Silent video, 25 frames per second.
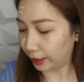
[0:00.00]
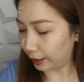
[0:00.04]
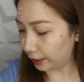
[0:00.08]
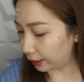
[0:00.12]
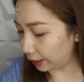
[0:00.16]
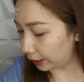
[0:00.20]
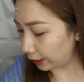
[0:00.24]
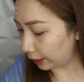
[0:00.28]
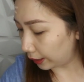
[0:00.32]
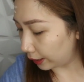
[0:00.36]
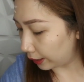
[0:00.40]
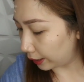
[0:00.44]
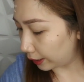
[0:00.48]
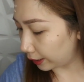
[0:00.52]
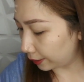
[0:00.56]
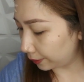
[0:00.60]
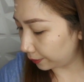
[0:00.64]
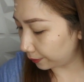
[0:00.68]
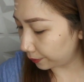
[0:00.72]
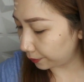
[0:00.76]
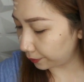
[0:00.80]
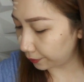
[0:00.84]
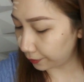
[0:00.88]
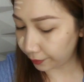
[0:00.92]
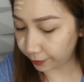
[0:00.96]
And
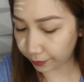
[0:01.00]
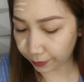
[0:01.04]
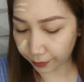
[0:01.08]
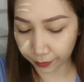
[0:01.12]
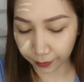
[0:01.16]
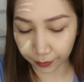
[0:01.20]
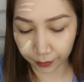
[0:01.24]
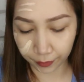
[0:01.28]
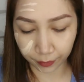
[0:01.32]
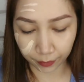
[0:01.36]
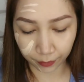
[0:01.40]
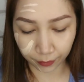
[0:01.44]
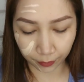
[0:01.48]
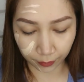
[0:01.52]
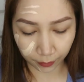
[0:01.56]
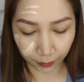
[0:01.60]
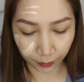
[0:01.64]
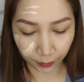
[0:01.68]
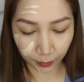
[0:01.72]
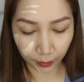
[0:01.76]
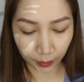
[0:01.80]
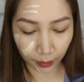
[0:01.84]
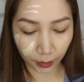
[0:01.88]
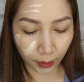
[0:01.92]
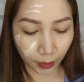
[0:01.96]
then
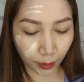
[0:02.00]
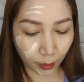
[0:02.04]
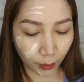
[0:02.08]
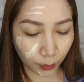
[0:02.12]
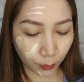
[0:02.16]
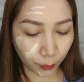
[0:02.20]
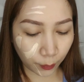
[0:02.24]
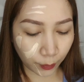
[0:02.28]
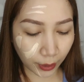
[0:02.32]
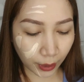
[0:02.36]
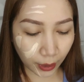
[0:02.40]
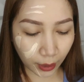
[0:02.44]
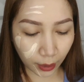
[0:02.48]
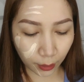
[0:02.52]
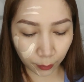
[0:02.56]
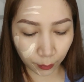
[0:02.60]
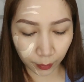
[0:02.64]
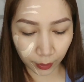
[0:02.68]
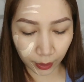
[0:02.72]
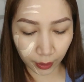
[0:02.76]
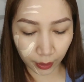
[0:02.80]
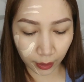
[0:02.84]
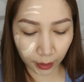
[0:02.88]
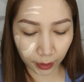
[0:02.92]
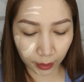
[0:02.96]
we
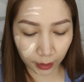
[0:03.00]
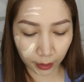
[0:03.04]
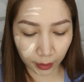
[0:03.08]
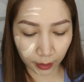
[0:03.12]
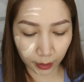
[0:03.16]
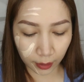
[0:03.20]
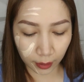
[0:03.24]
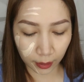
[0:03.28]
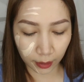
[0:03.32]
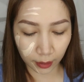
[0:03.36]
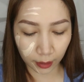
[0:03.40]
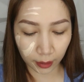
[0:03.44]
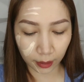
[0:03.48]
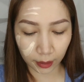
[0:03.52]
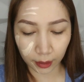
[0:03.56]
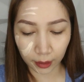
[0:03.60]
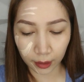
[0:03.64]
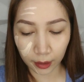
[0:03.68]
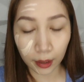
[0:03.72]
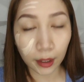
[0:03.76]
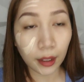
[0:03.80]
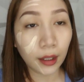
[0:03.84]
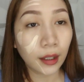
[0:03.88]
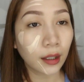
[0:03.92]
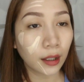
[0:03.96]
will
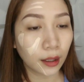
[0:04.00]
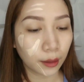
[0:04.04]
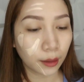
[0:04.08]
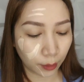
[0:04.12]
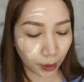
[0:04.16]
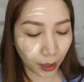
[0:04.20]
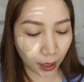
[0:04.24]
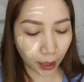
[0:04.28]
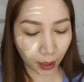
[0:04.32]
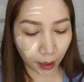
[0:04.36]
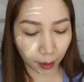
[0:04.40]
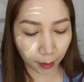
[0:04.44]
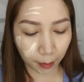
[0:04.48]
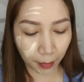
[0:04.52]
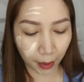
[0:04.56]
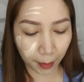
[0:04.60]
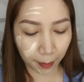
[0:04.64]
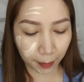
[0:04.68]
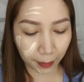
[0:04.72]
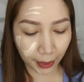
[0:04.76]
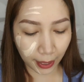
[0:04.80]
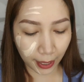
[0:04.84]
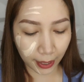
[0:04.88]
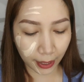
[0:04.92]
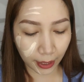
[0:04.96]

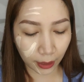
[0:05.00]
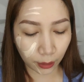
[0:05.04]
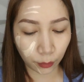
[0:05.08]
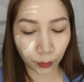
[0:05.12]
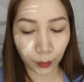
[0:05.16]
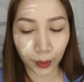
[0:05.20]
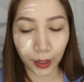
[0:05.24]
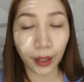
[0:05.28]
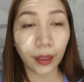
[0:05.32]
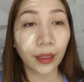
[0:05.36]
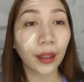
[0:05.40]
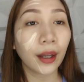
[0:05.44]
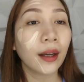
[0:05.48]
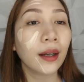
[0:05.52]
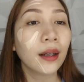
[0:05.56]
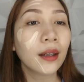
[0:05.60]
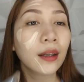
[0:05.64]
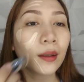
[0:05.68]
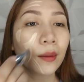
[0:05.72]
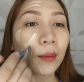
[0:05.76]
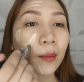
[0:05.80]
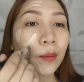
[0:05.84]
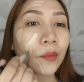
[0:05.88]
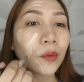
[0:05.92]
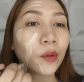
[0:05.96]
apply it with
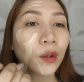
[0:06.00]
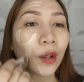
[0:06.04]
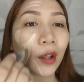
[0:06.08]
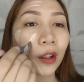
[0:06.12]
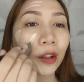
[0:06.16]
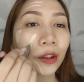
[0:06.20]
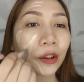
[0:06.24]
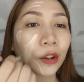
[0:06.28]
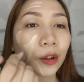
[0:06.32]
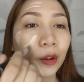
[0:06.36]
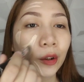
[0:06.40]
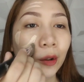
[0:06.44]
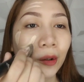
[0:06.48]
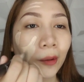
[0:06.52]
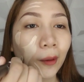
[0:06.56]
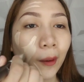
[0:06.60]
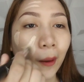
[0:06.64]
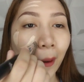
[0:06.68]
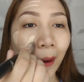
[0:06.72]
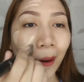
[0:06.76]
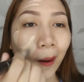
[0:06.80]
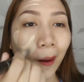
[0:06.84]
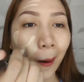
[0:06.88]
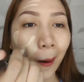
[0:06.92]
a brush.